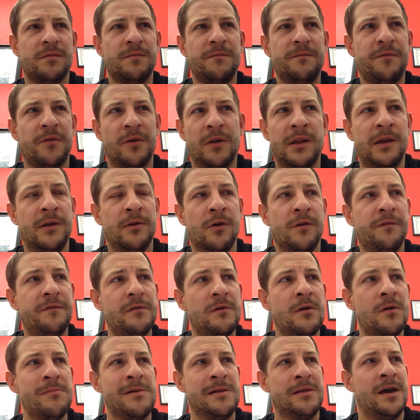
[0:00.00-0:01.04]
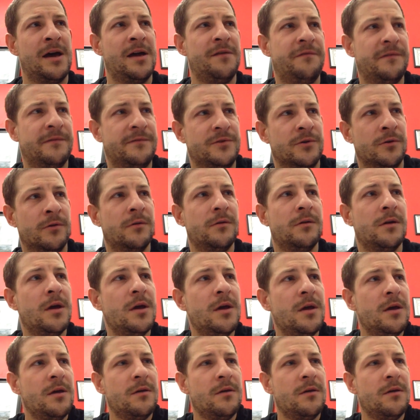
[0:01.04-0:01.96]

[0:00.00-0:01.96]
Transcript: Funnily enough, all my life I've drunk